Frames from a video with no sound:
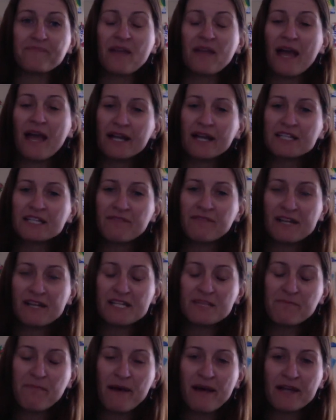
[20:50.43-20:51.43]

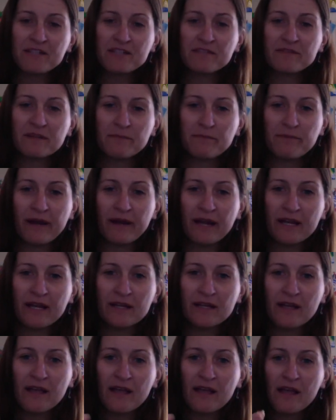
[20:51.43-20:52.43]
activates part of the
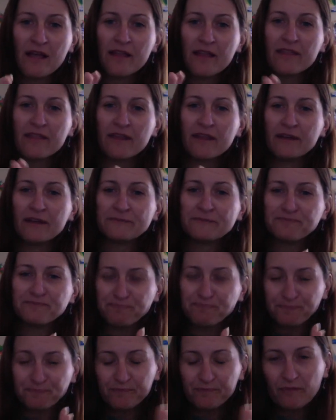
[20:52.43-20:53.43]
brain, the
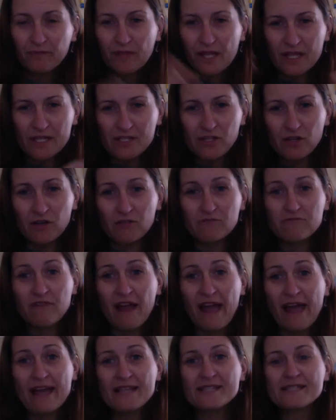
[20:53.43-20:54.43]
it's called
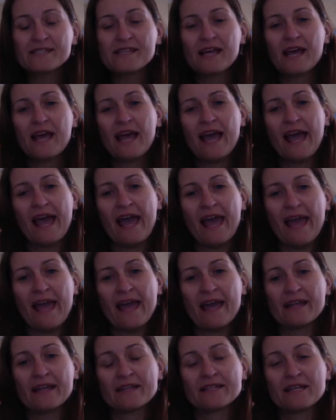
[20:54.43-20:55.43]
RAS,
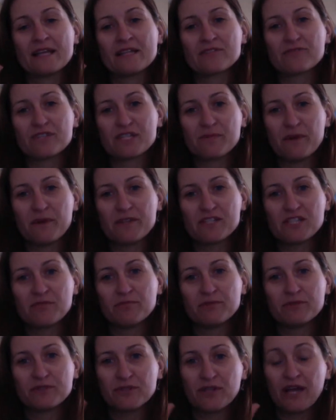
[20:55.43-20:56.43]
and it's
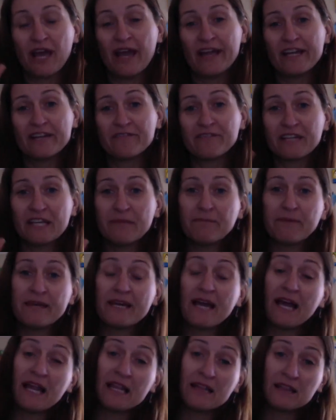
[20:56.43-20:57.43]
responsible to kind of
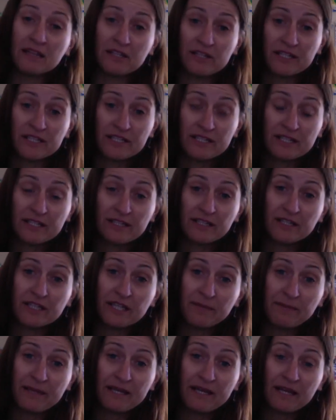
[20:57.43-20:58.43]
keeping
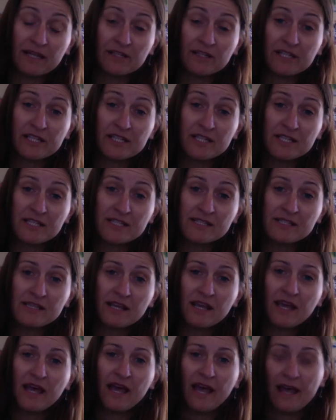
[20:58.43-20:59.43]
alertness.
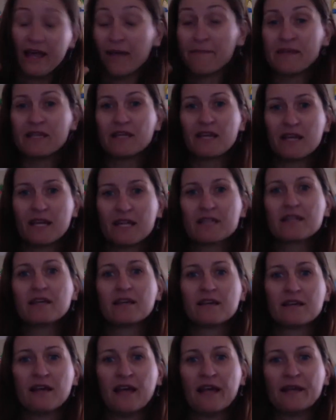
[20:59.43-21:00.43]
I mean, getting
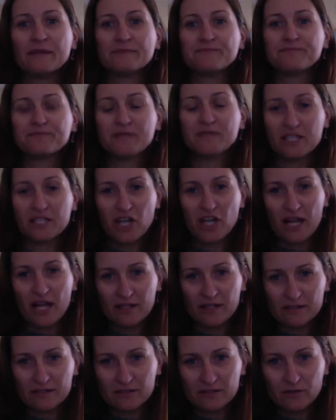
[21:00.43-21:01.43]
the a
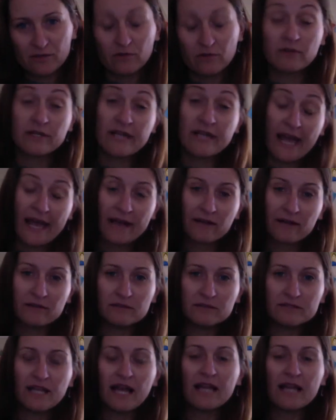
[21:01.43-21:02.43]
child or an
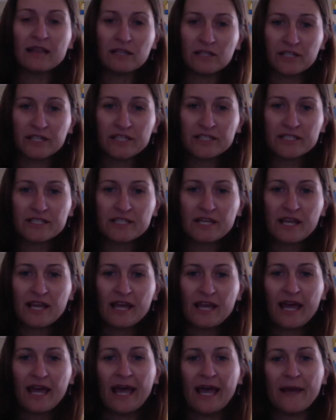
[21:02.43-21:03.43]
adult alert.
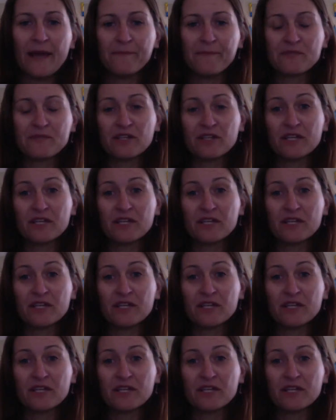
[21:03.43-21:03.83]
So